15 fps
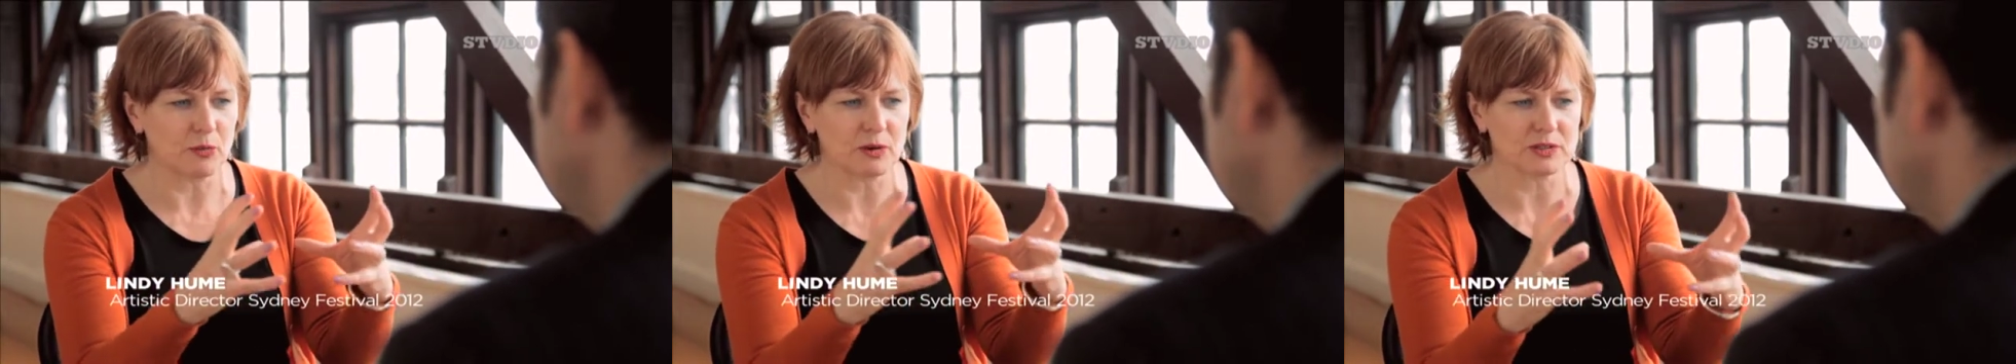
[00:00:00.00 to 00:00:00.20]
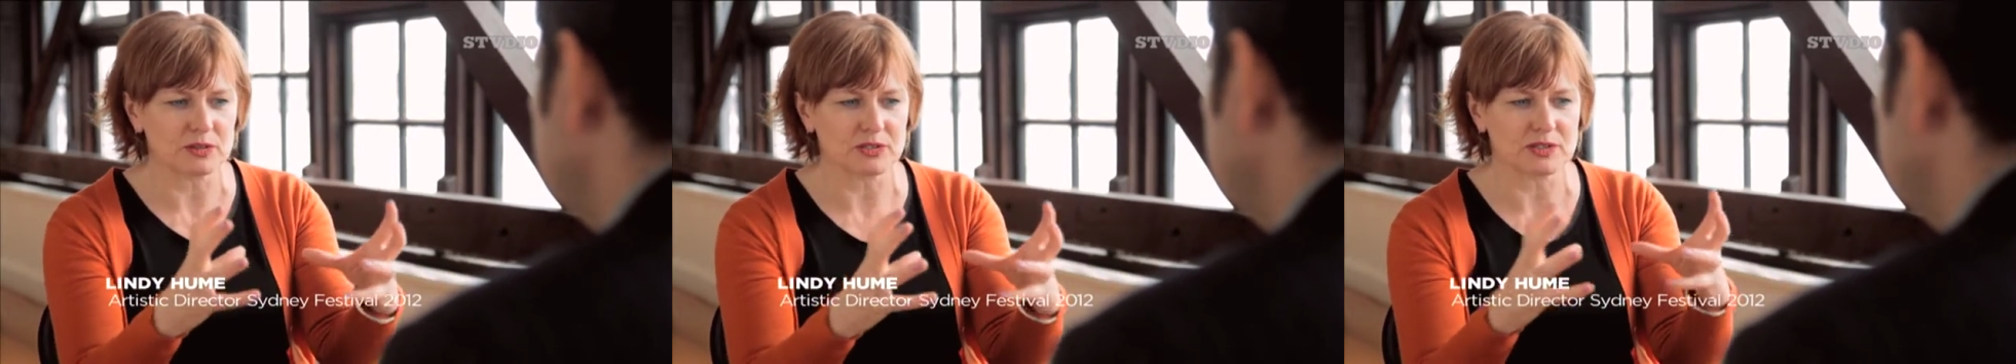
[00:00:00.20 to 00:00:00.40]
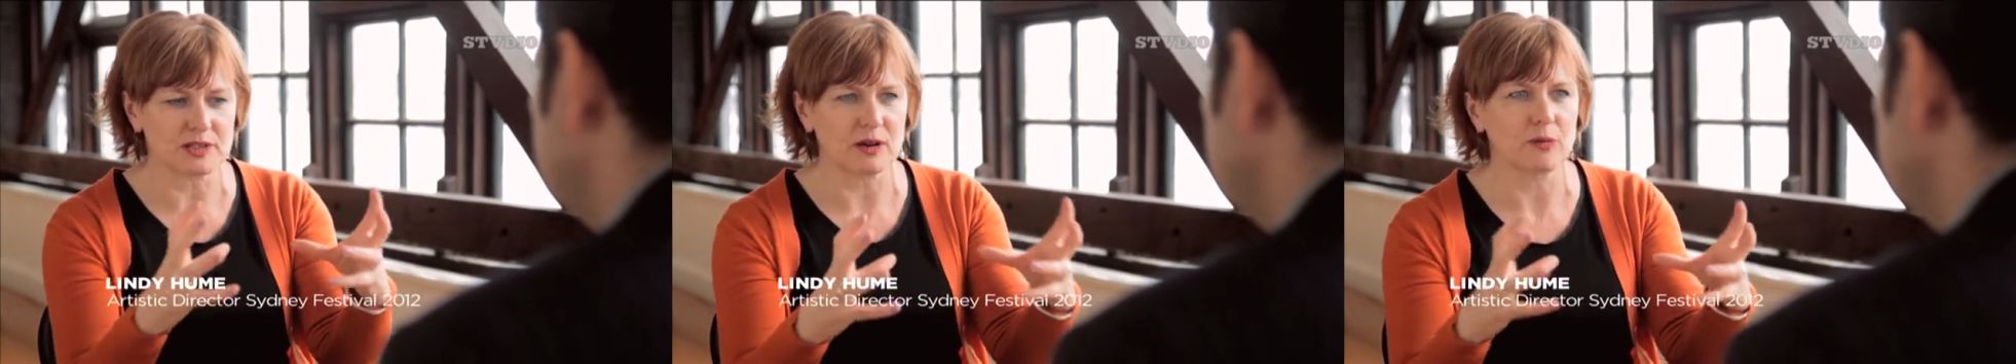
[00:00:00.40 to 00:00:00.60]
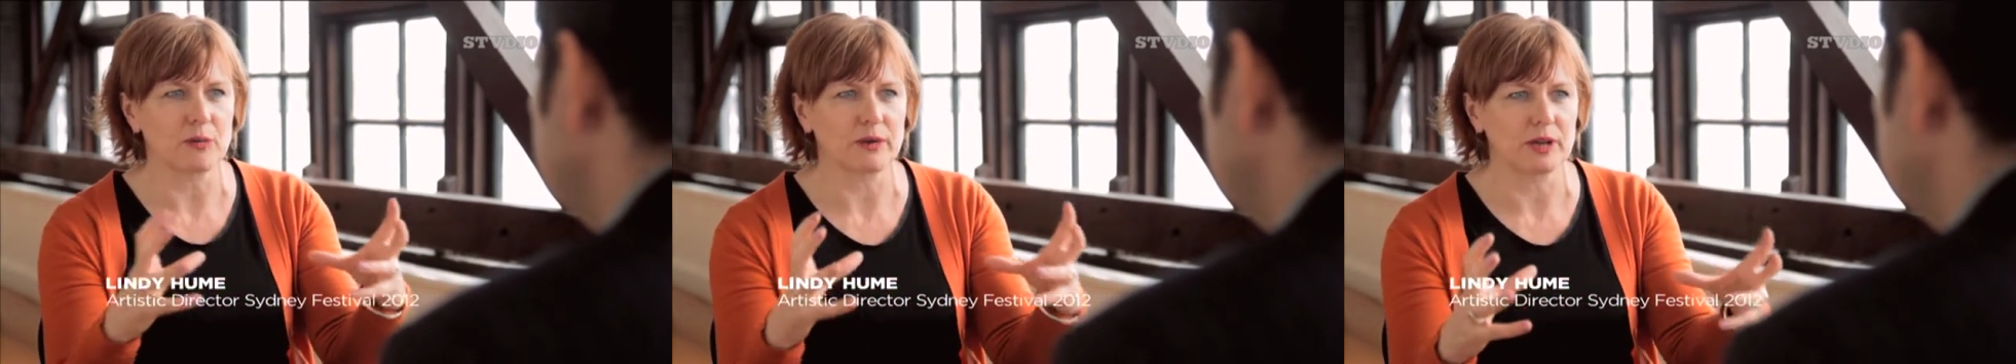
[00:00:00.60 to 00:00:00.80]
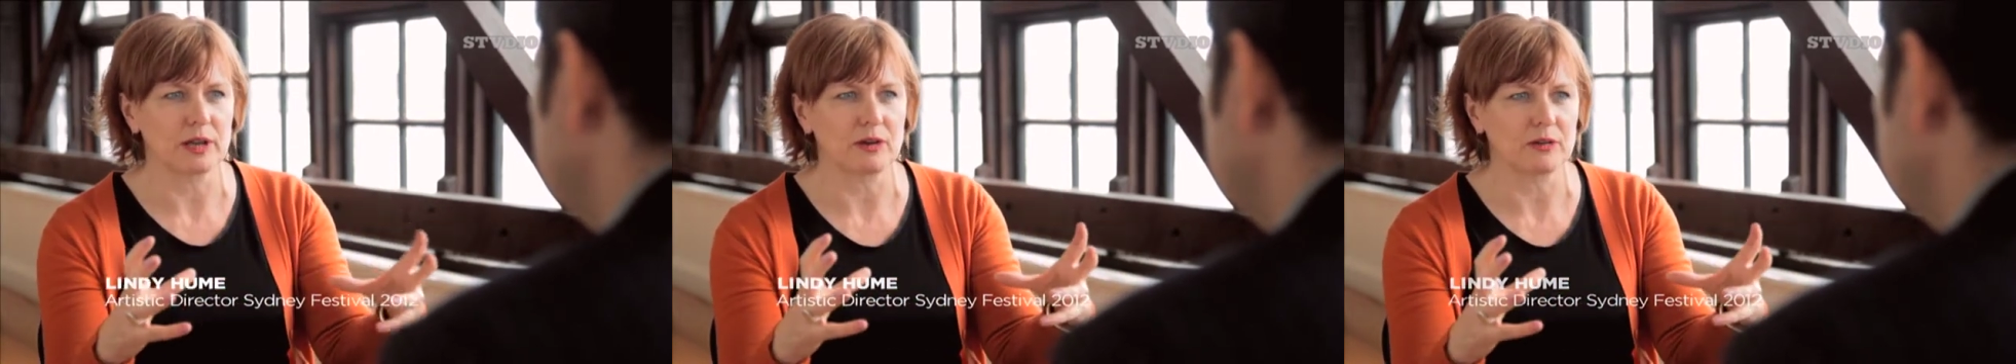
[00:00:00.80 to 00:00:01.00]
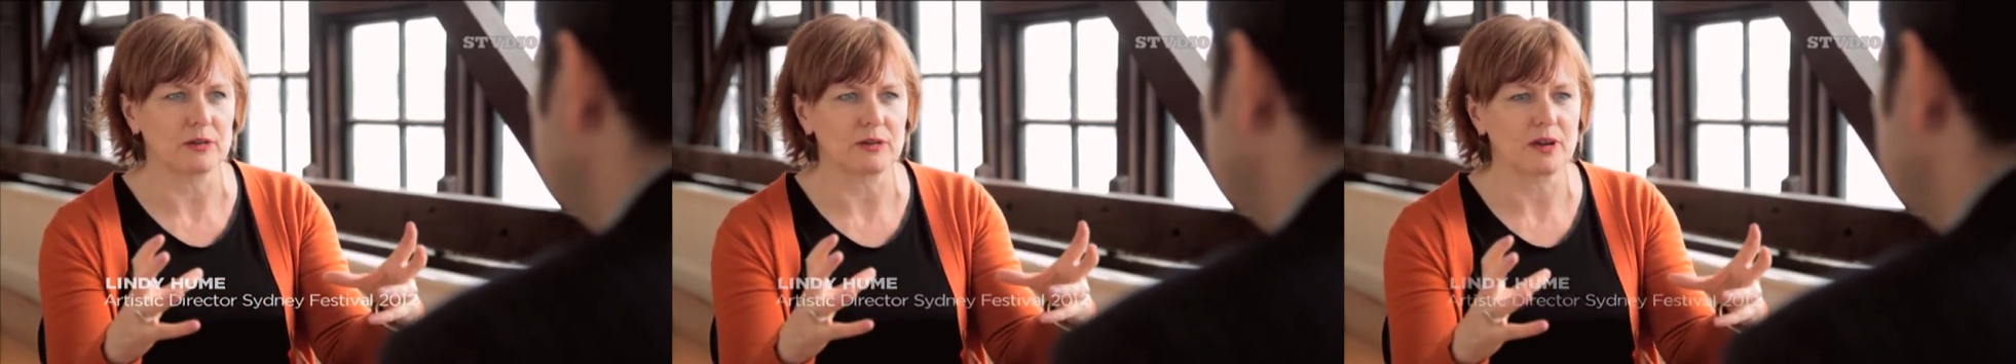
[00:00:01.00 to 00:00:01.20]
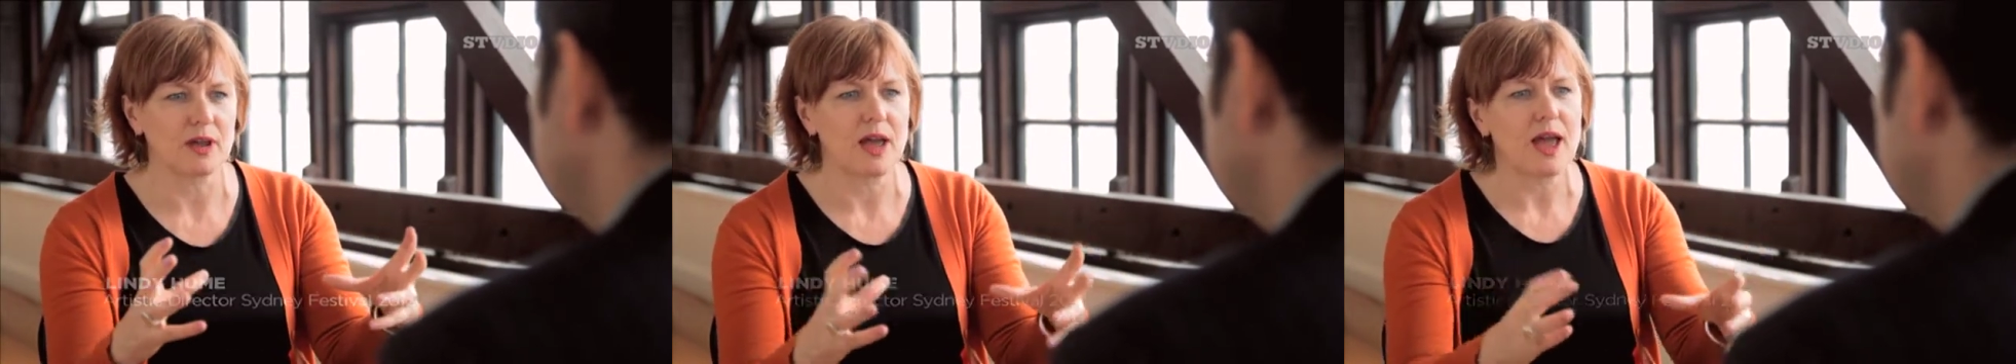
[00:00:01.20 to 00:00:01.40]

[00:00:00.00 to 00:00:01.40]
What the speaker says: want to start working on,